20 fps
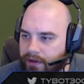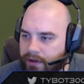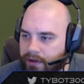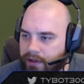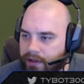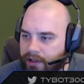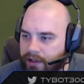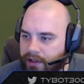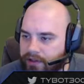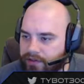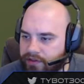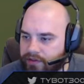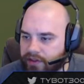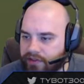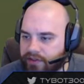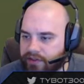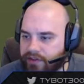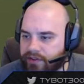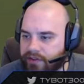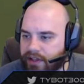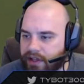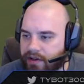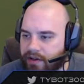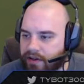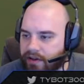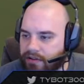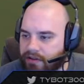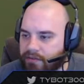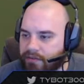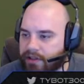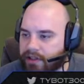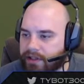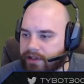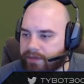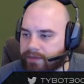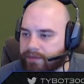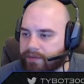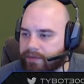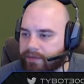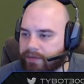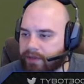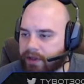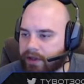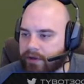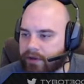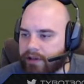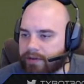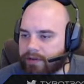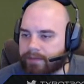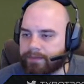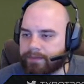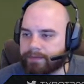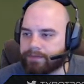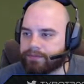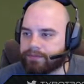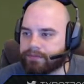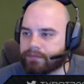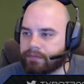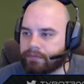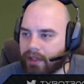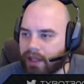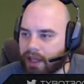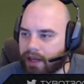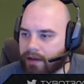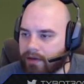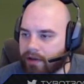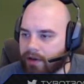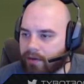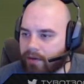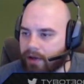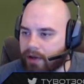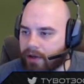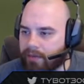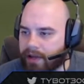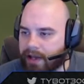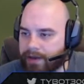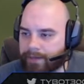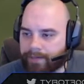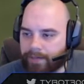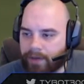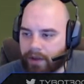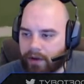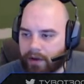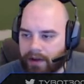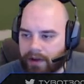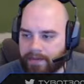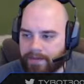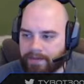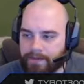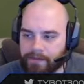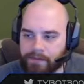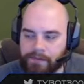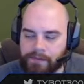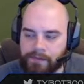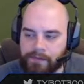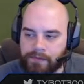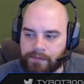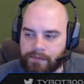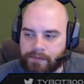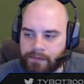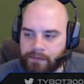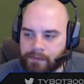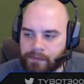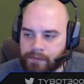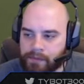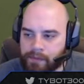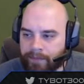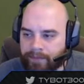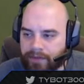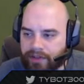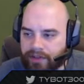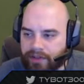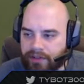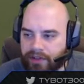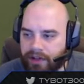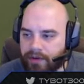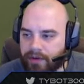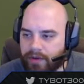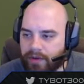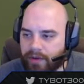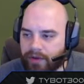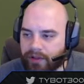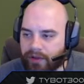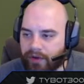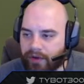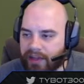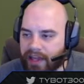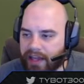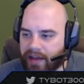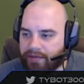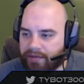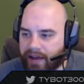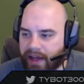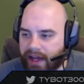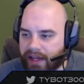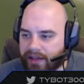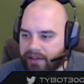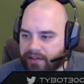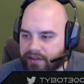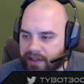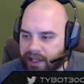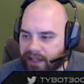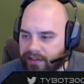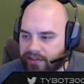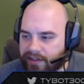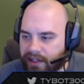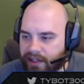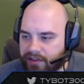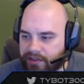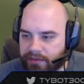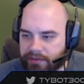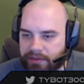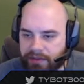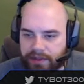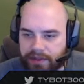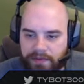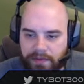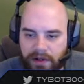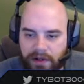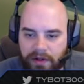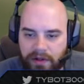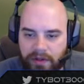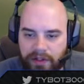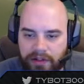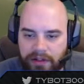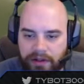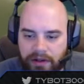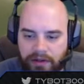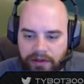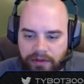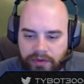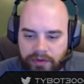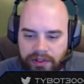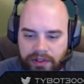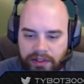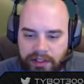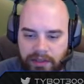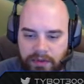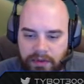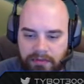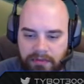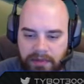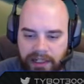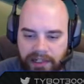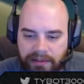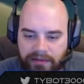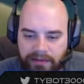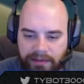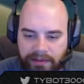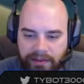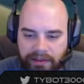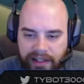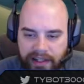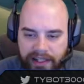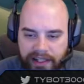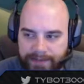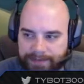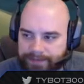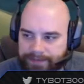Let's stretch this out a little bit. There we go. No, come back. Okay. So, when you're going that fast, that's actually a pretty small window, so we need to be mindful of that.